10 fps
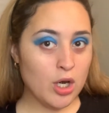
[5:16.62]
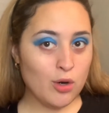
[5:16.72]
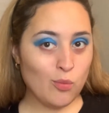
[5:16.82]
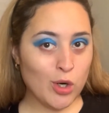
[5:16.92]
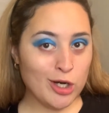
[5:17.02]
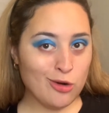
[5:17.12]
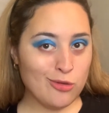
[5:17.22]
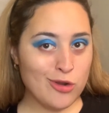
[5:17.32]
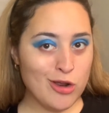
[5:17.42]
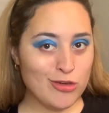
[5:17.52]
we're gonna go with the
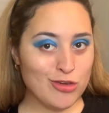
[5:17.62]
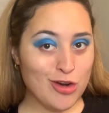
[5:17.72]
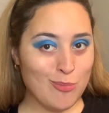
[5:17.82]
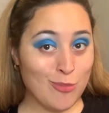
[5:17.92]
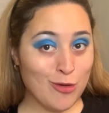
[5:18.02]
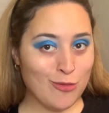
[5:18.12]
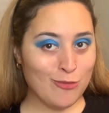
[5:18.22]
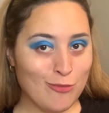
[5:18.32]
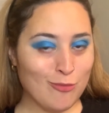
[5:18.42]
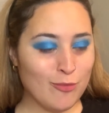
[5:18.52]
next step.
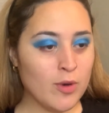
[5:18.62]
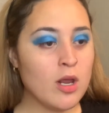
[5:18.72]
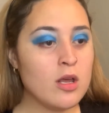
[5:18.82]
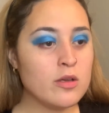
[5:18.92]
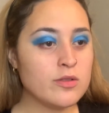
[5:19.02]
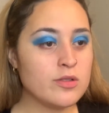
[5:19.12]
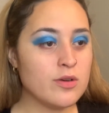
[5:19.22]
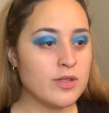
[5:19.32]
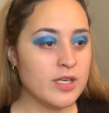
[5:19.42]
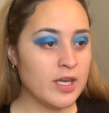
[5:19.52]
So
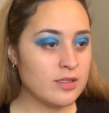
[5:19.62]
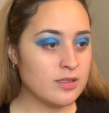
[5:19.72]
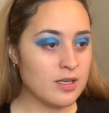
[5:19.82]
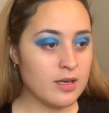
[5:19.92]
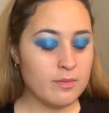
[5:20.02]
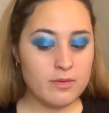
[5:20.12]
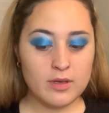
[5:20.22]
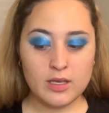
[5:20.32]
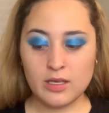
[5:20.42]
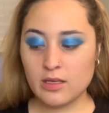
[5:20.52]
the next step
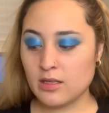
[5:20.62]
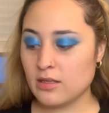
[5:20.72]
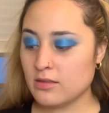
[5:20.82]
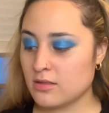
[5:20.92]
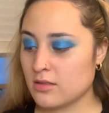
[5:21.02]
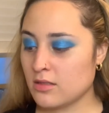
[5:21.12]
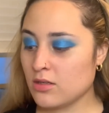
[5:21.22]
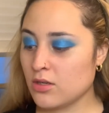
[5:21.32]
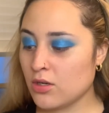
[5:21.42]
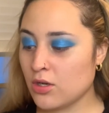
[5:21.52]
is
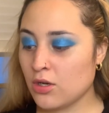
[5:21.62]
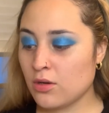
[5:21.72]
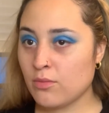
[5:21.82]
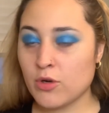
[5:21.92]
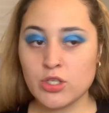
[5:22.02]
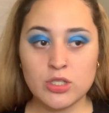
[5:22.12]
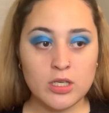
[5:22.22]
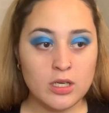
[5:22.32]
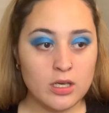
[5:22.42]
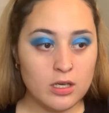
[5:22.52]

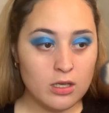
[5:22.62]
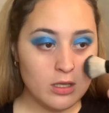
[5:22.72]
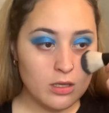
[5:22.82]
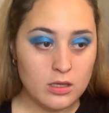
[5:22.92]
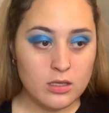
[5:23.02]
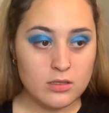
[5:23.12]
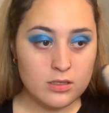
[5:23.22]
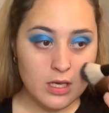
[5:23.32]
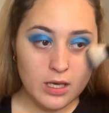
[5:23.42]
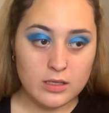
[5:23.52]
brushing this
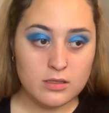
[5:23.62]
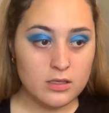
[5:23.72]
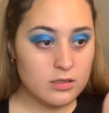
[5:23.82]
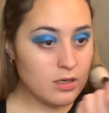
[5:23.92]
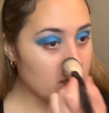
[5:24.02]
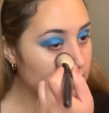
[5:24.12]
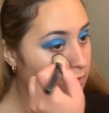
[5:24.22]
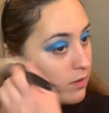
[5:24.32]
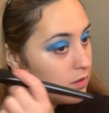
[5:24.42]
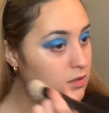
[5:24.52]
excess off
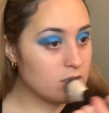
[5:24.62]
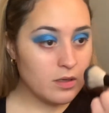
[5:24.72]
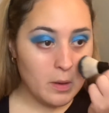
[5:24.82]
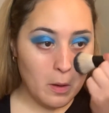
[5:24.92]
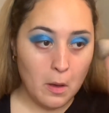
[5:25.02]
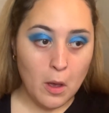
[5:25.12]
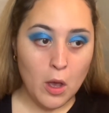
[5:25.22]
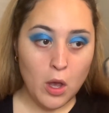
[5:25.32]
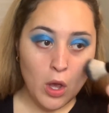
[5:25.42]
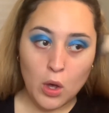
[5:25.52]
because
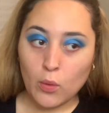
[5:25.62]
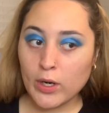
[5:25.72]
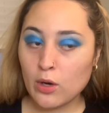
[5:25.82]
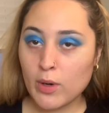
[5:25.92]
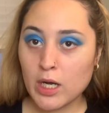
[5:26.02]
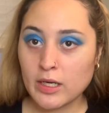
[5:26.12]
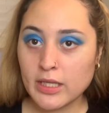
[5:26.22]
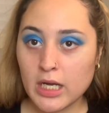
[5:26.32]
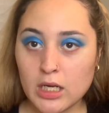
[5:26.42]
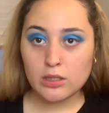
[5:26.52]
we don't want her there.